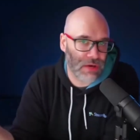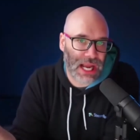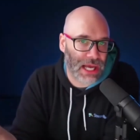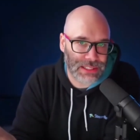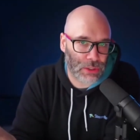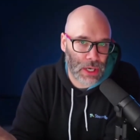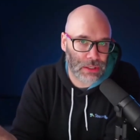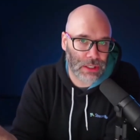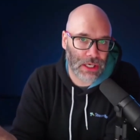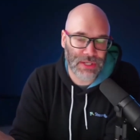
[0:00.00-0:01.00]
every
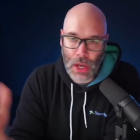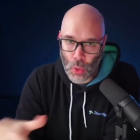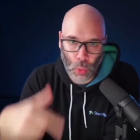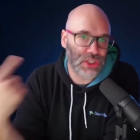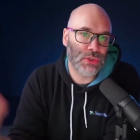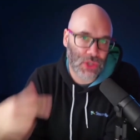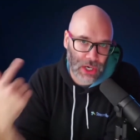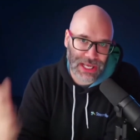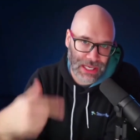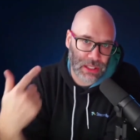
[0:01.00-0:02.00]
content creator does
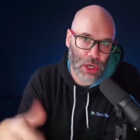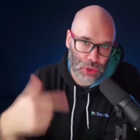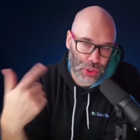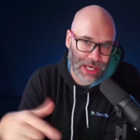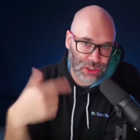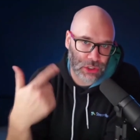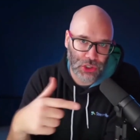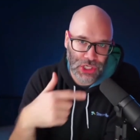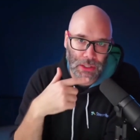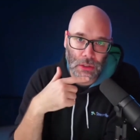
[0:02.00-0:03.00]
once you start getting you know
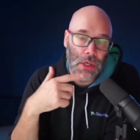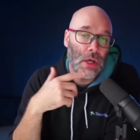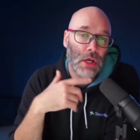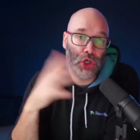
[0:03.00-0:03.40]
traction on your channel